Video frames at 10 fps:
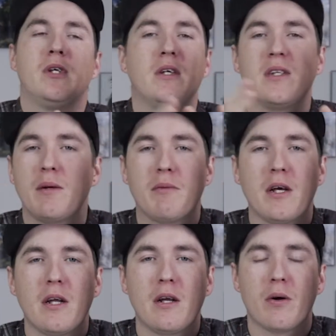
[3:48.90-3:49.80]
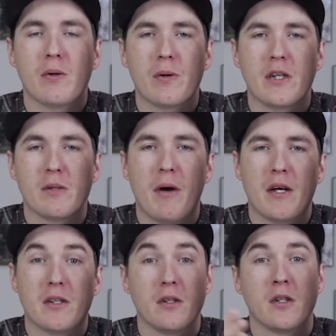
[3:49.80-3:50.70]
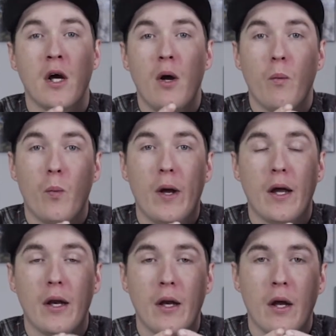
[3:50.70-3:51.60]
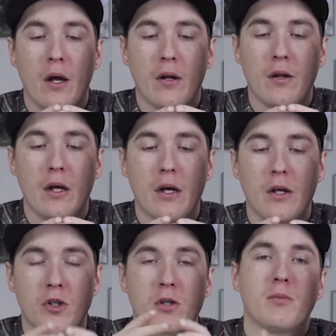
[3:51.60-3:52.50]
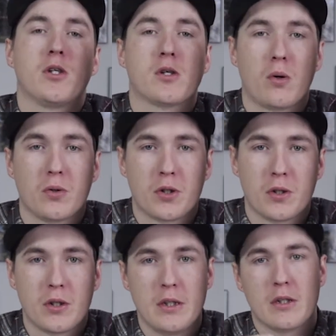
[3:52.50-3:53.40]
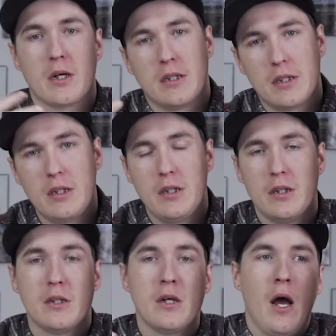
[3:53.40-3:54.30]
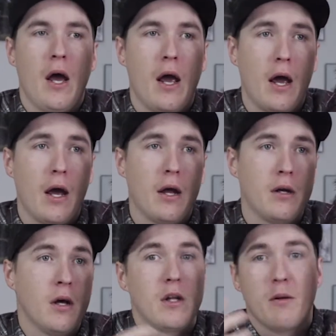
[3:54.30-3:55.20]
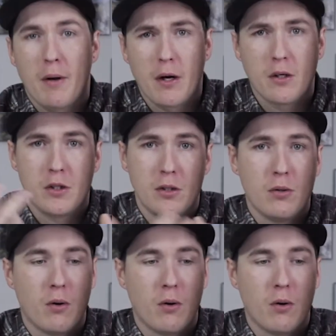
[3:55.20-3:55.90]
see the same thing in Inglourious Basterds when the German soldier is on his knees and the Bear Jew,